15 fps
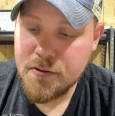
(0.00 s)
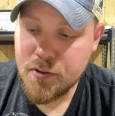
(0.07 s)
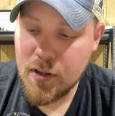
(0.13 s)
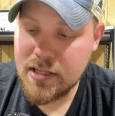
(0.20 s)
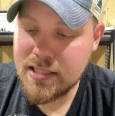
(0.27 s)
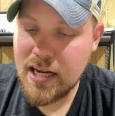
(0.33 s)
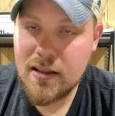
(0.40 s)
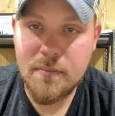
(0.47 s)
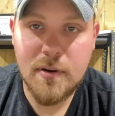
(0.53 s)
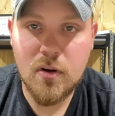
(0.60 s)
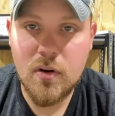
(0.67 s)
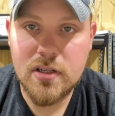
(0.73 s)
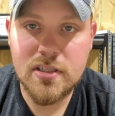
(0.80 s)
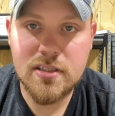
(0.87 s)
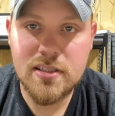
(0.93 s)
So that's kind of the big
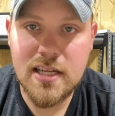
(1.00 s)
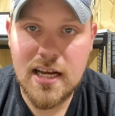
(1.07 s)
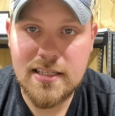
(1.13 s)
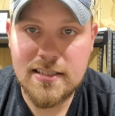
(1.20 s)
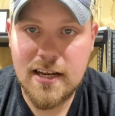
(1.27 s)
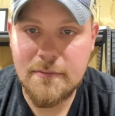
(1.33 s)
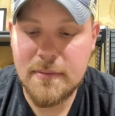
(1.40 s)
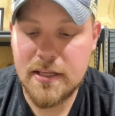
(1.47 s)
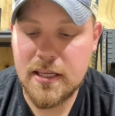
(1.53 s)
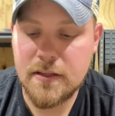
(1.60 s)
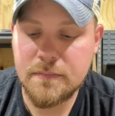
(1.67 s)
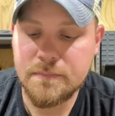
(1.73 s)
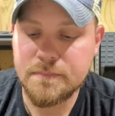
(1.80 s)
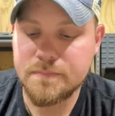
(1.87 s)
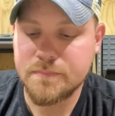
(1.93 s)
questions, guys, that I've been
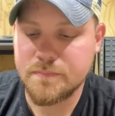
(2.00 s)
getting.